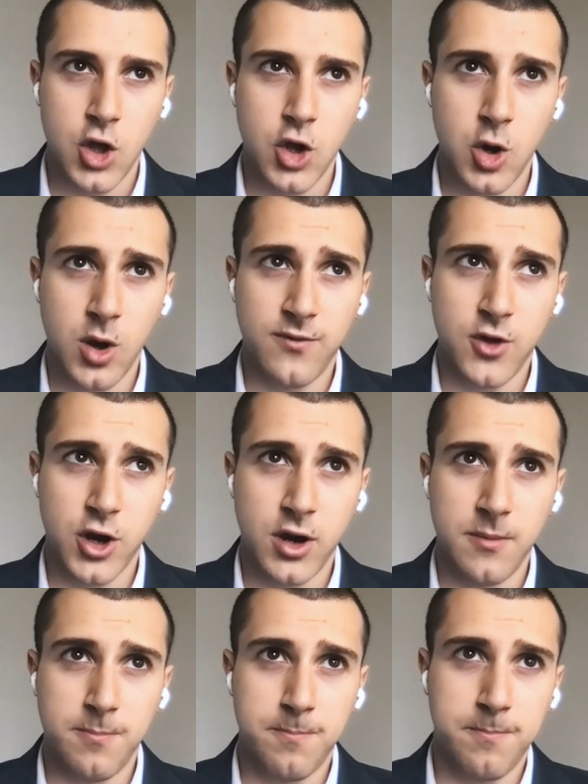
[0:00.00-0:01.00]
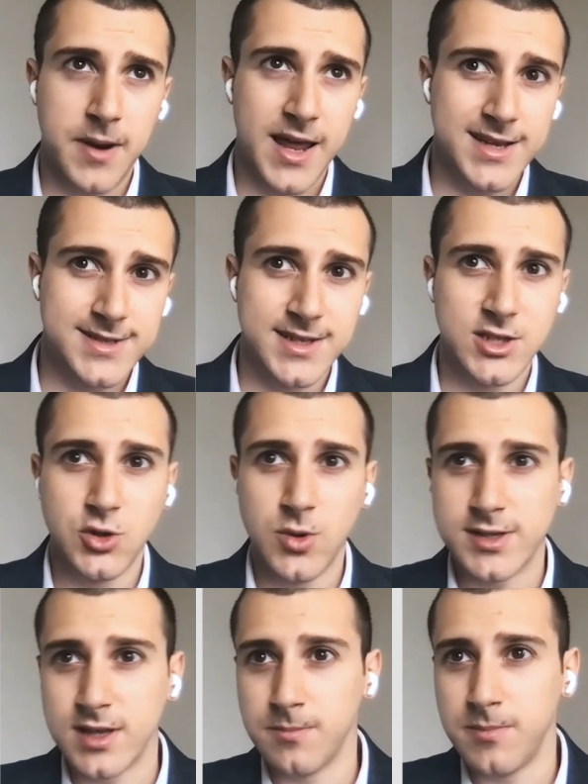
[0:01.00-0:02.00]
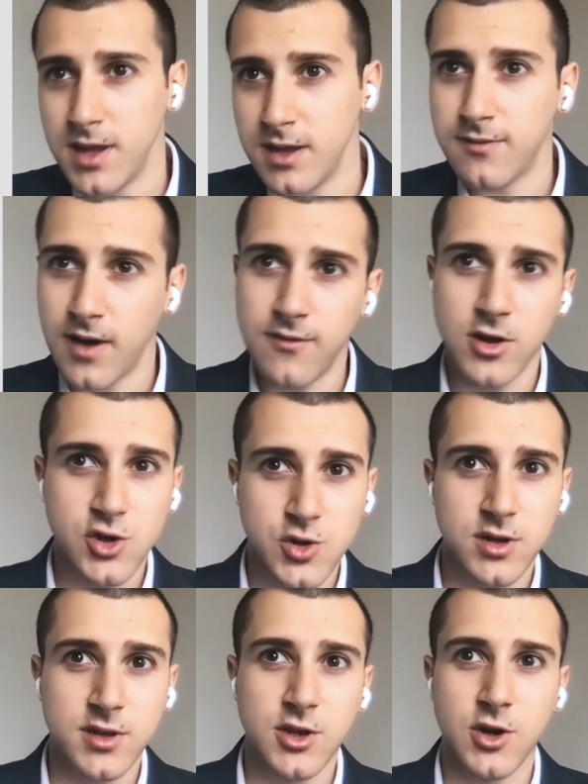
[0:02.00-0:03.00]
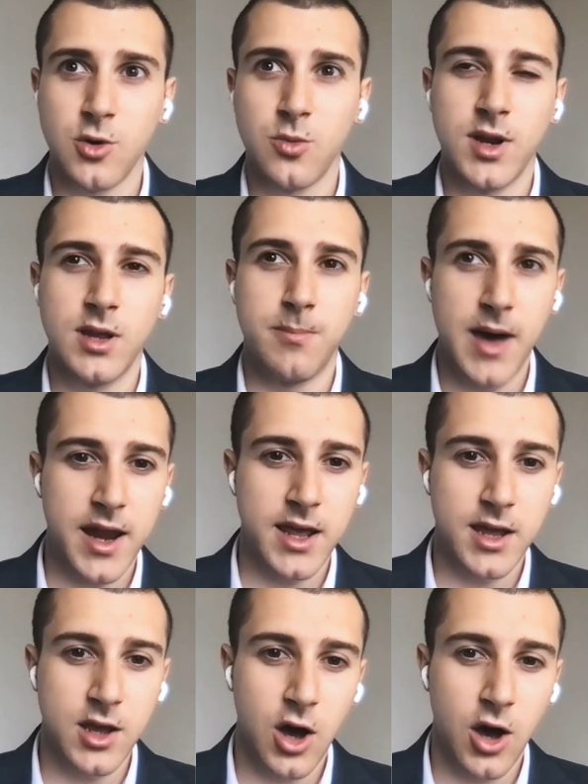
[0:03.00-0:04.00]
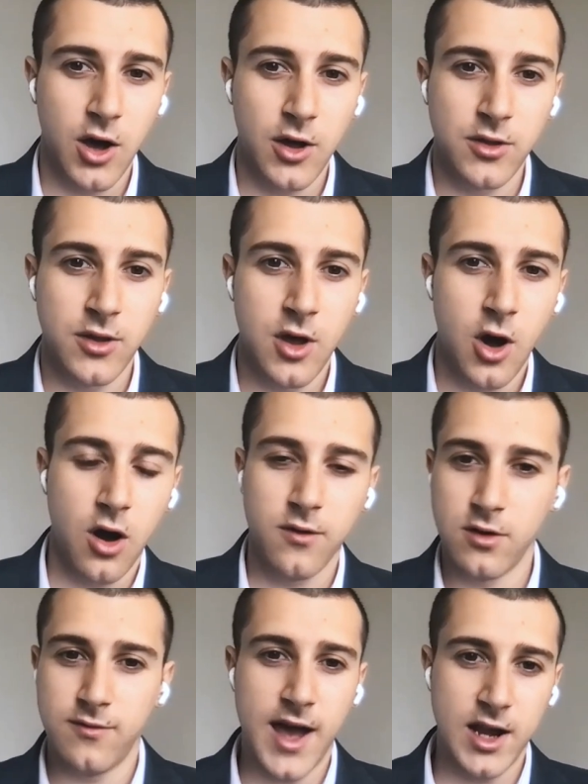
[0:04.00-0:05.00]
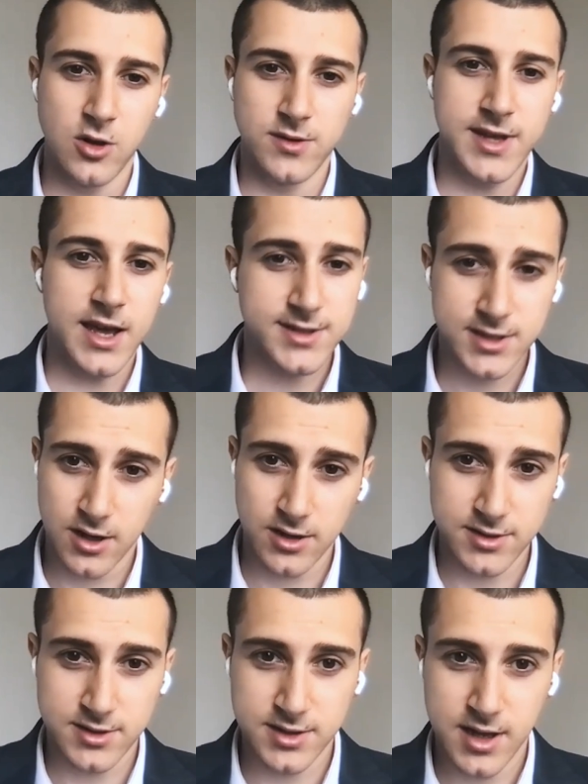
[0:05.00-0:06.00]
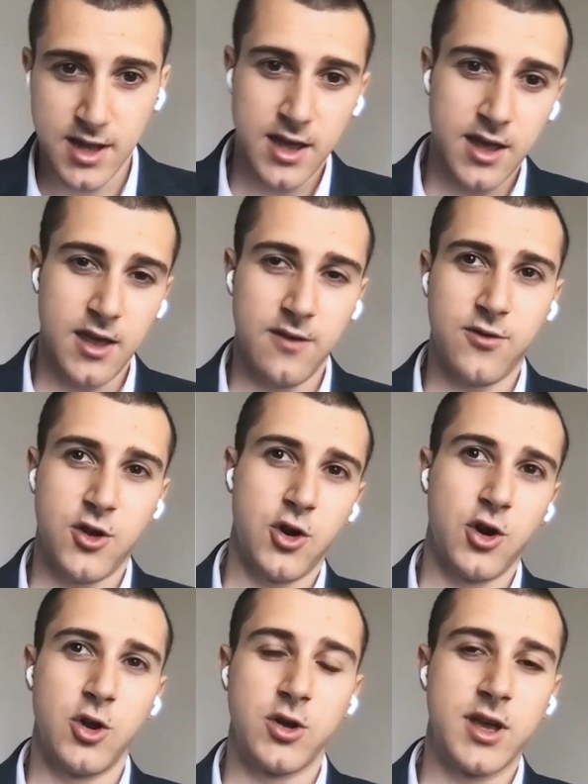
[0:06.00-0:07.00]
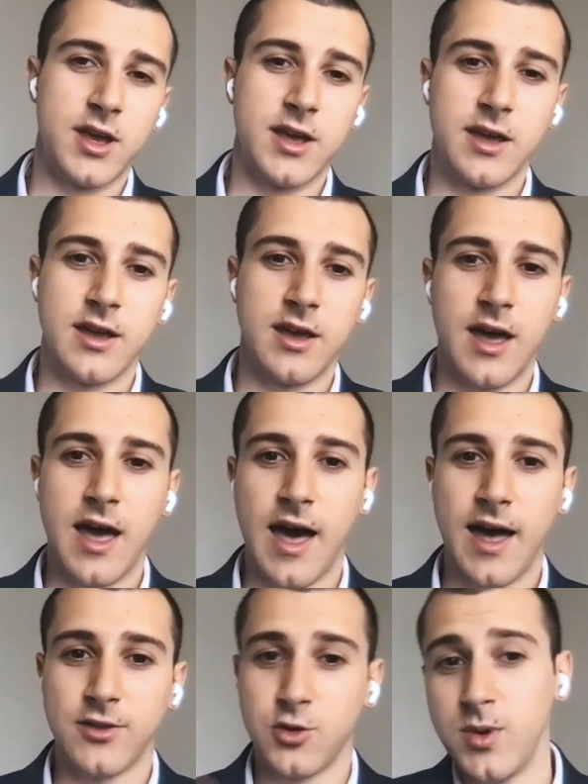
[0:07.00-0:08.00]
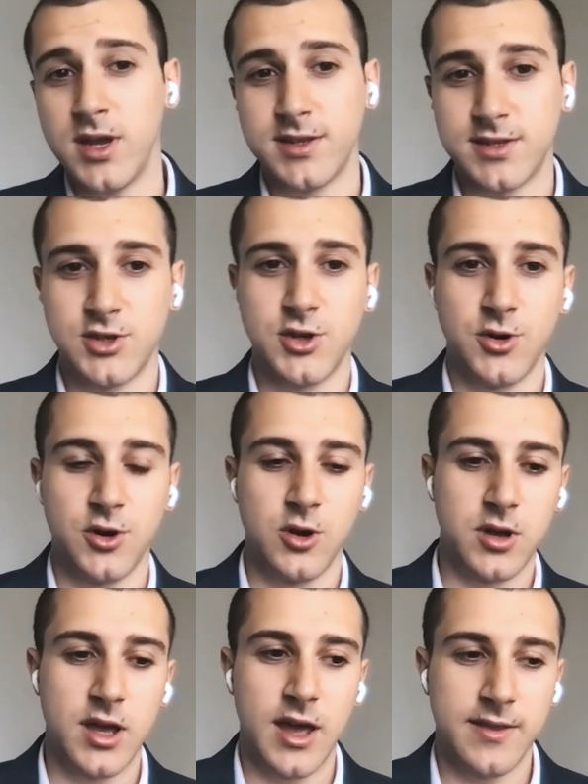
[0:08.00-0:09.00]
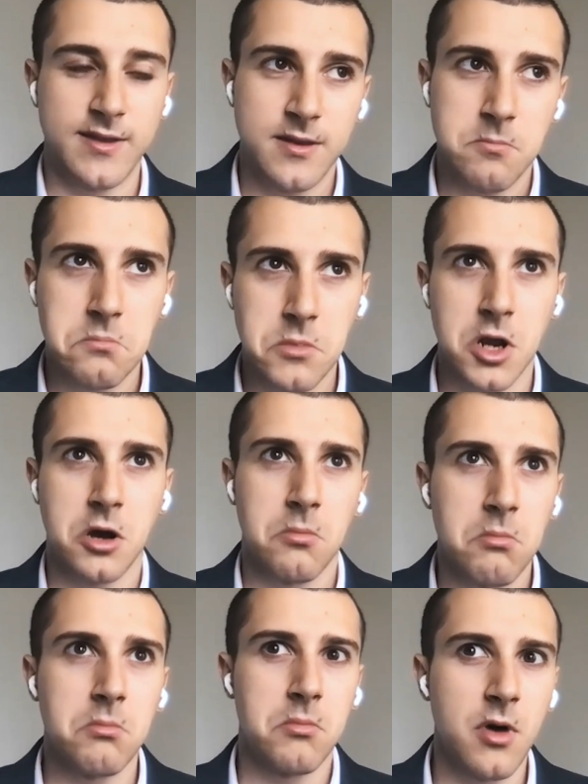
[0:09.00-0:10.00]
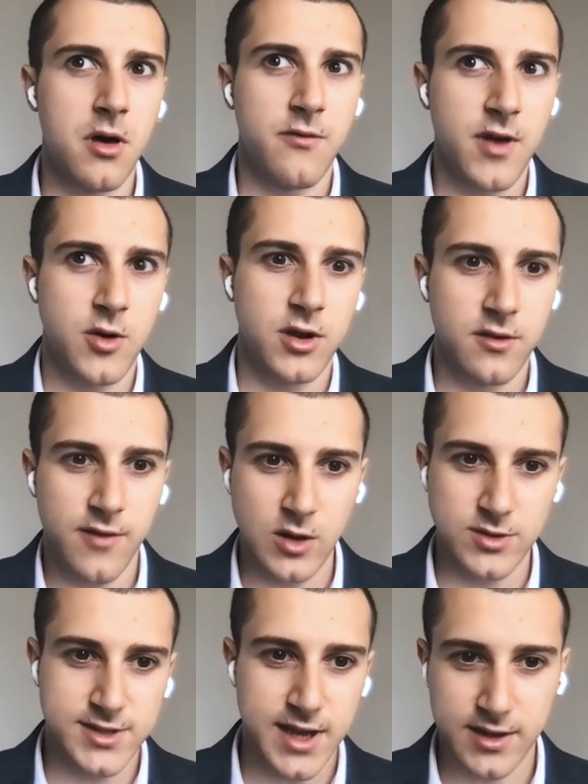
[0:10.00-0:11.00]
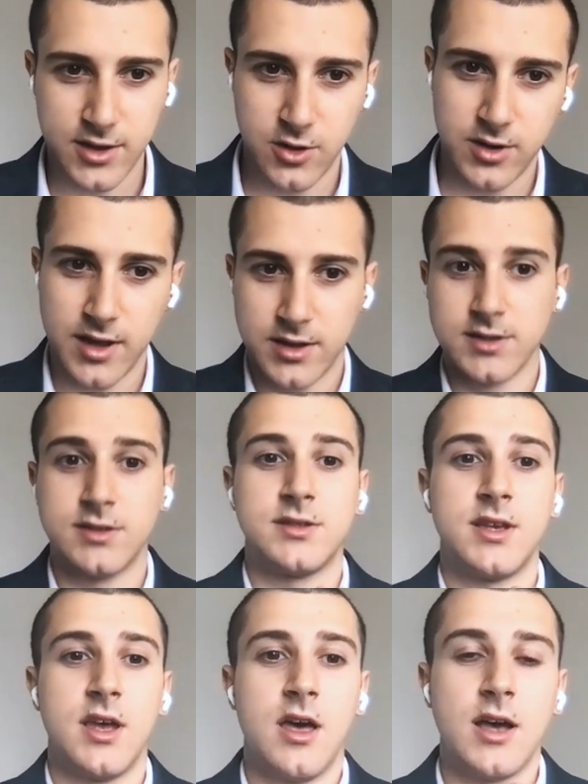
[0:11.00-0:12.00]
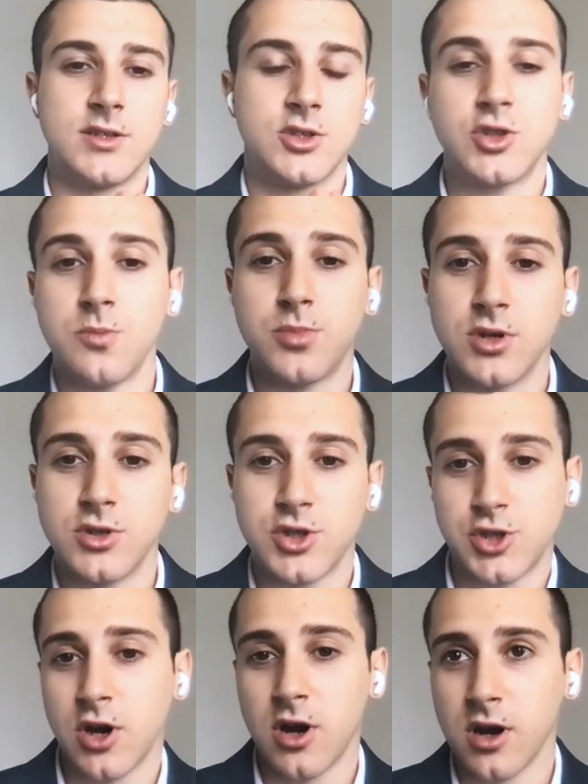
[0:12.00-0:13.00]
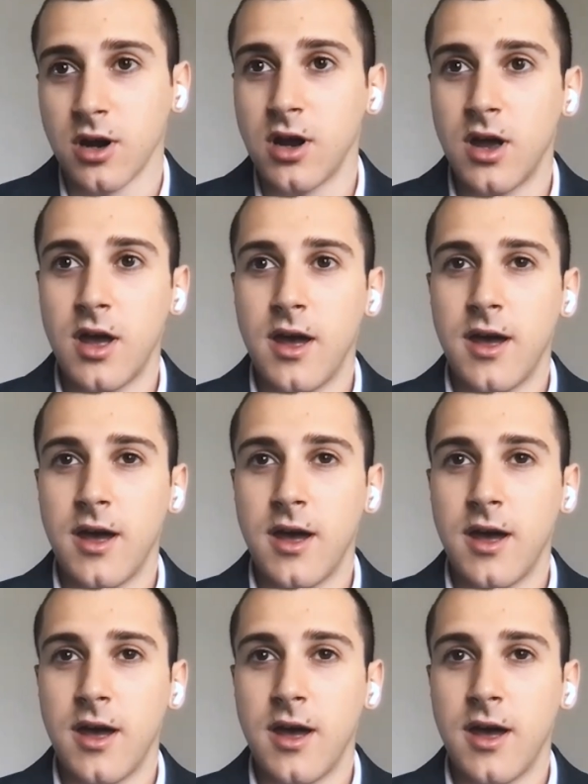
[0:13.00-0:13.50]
you know, if you're going to place into S&P 500, you're really betting on overvalued tech stocks. If you're looking at REITs, you're looking at, you know, very undervalued sector that is as a super strong,